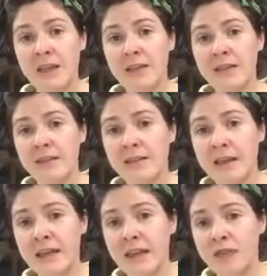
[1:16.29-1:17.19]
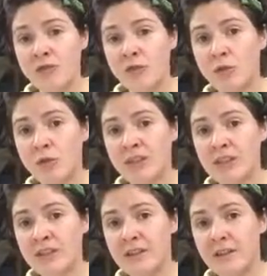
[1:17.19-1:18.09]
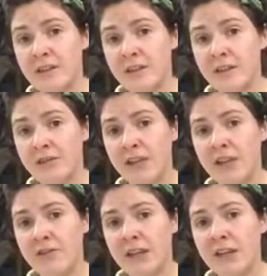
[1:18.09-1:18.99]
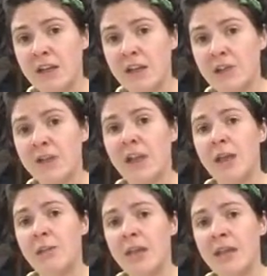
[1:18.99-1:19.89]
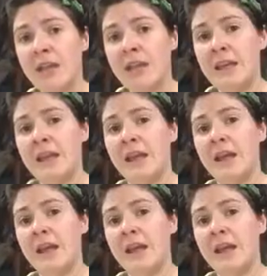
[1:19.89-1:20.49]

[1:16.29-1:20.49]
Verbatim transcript: and then C natural, which is this second finger close, B,